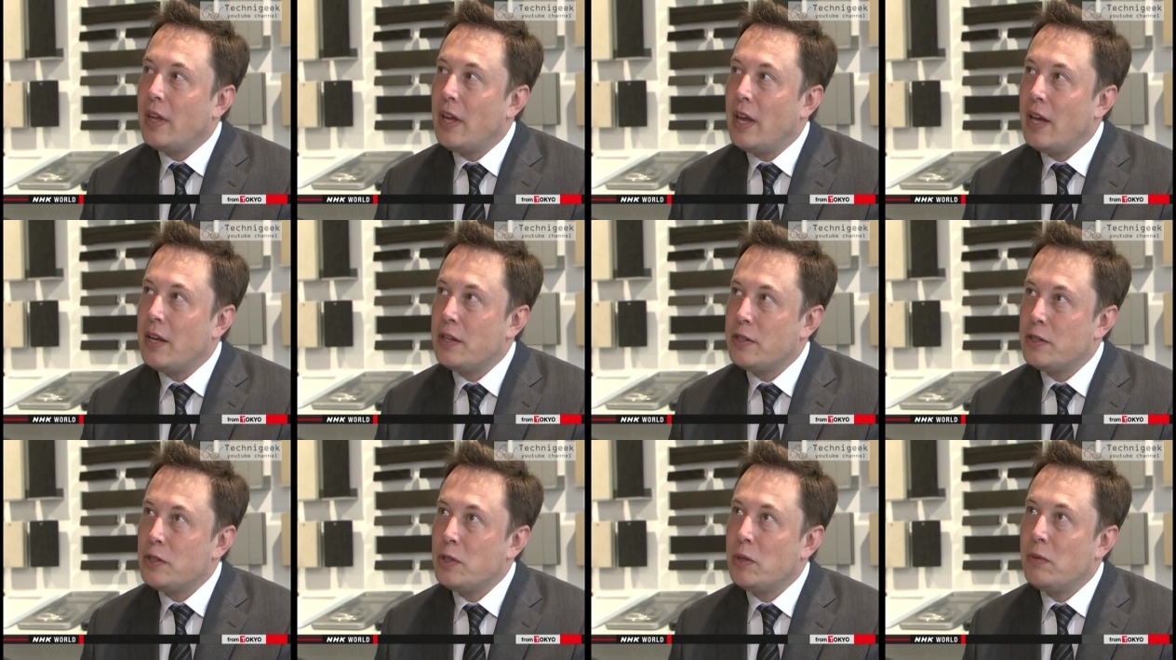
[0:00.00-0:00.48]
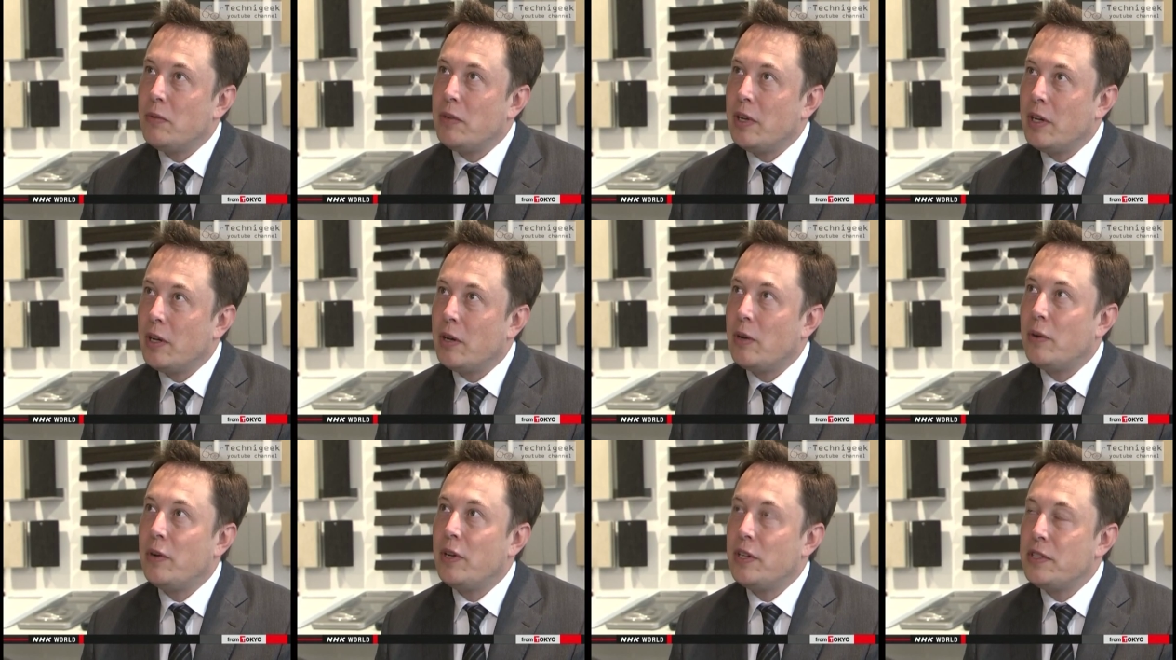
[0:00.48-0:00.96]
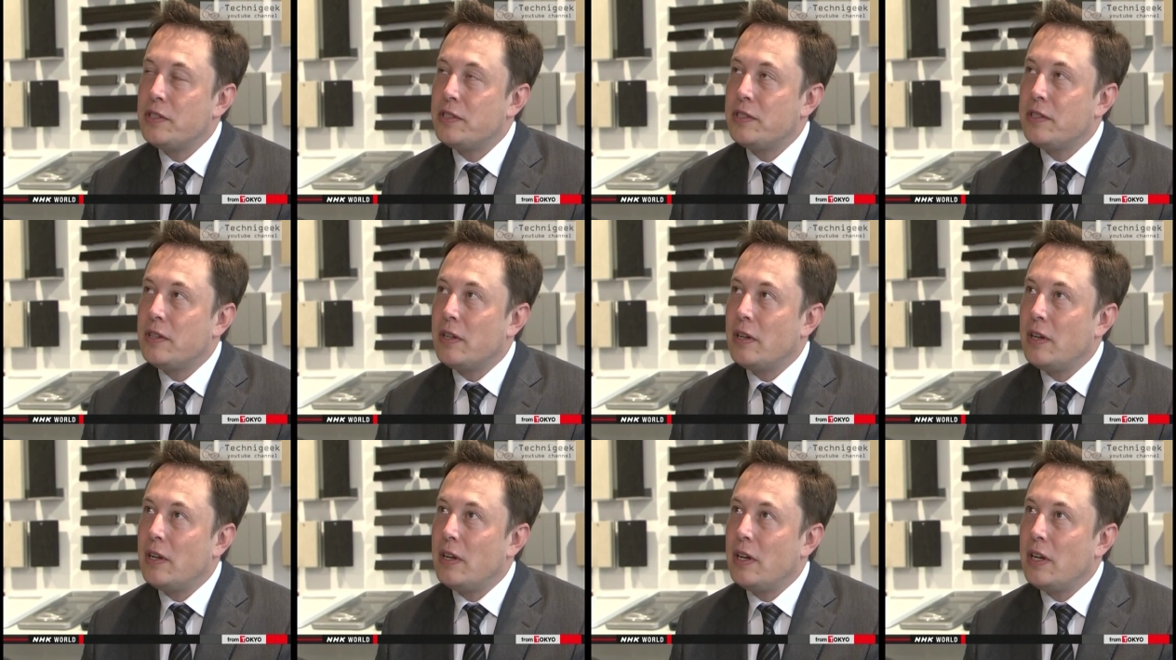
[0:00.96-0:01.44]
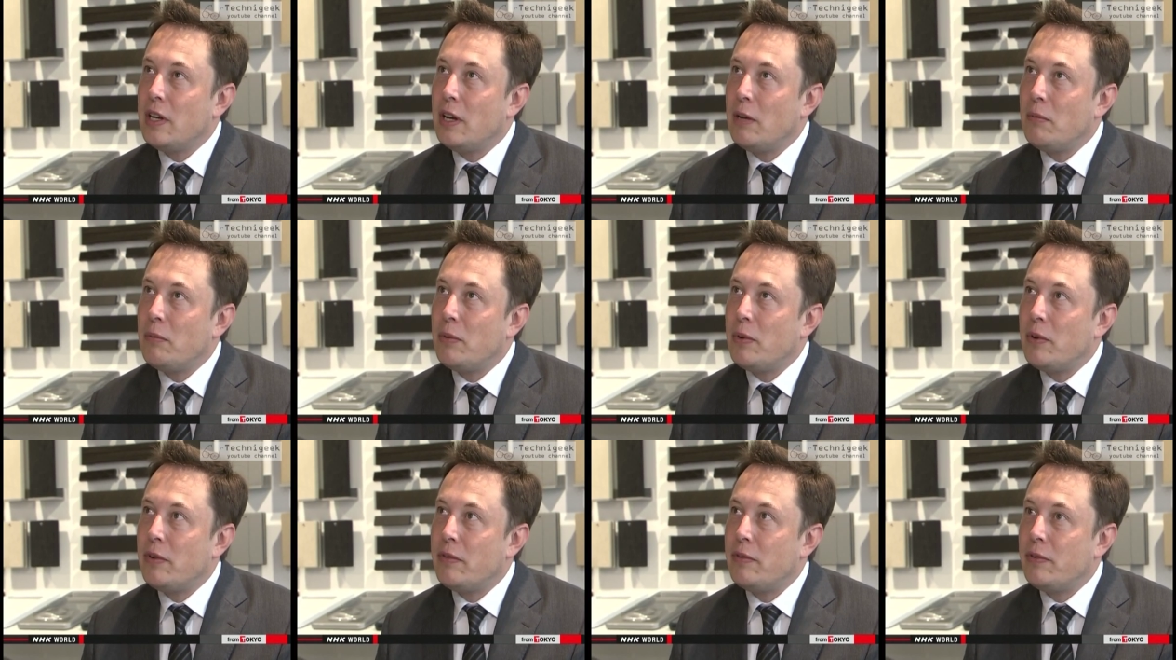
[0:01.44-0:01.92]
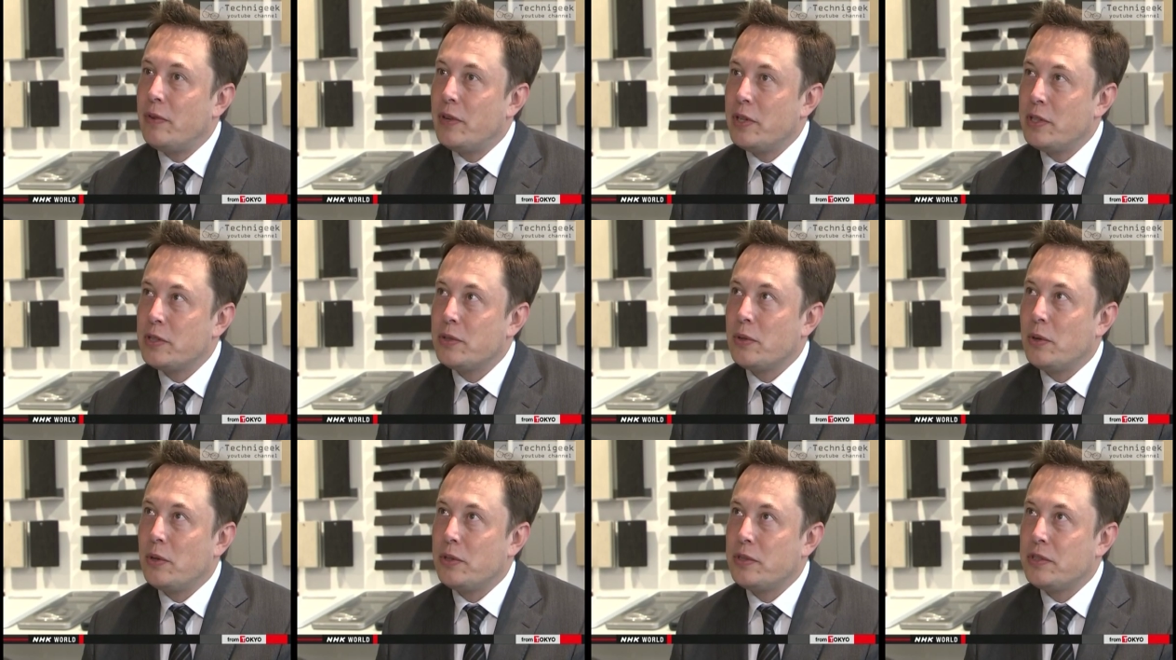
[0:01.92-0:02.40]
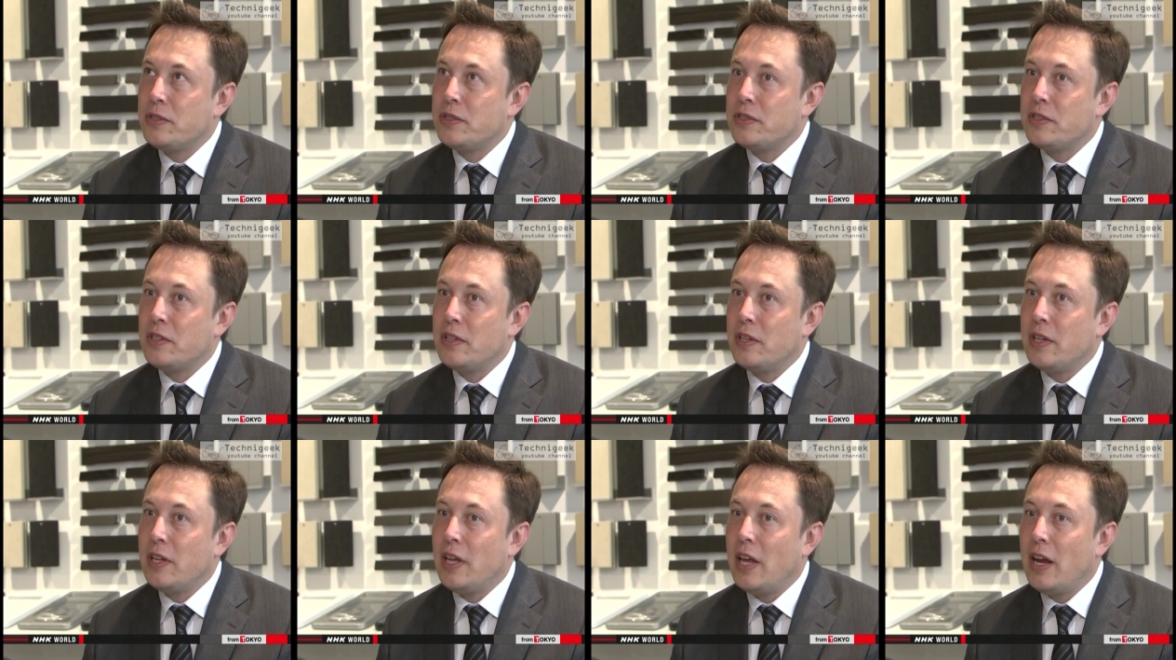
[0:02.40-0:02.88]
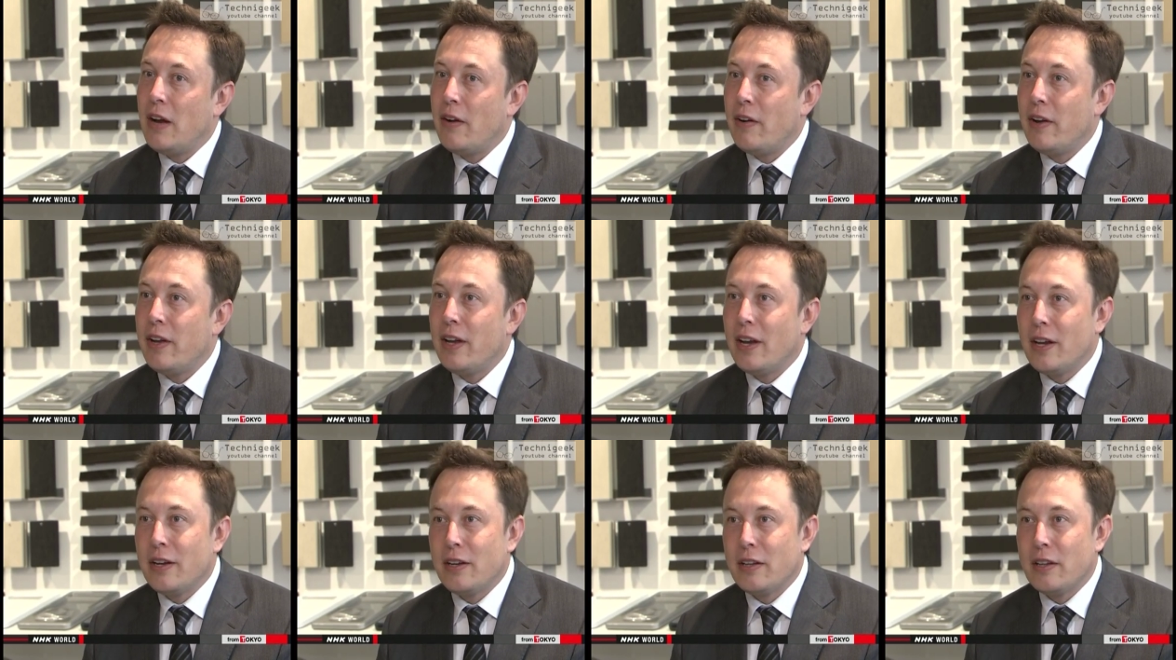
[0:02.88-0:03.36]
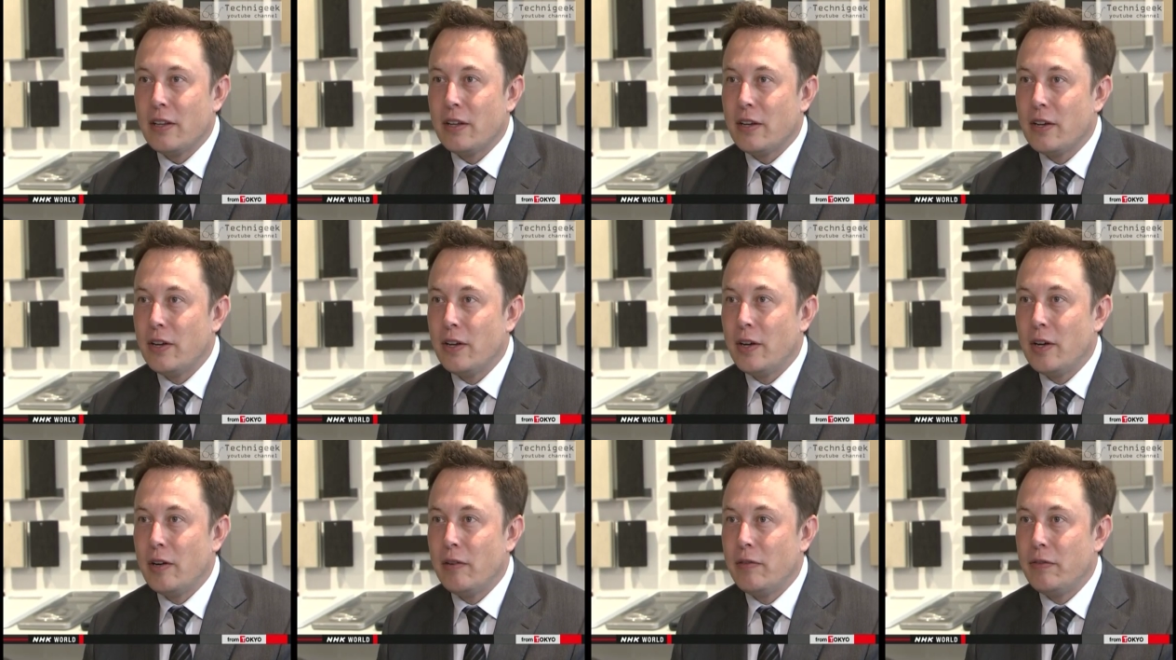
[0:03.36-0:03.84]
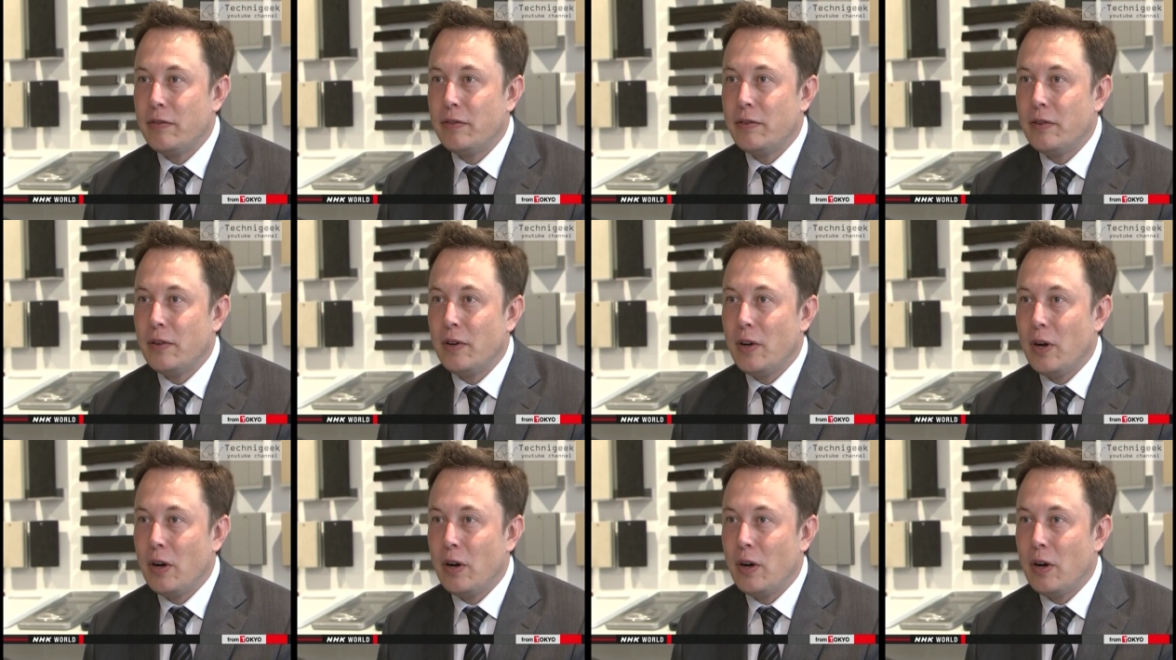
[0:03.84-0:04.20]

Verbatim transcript: and assume an increased number of resources in the area under the curve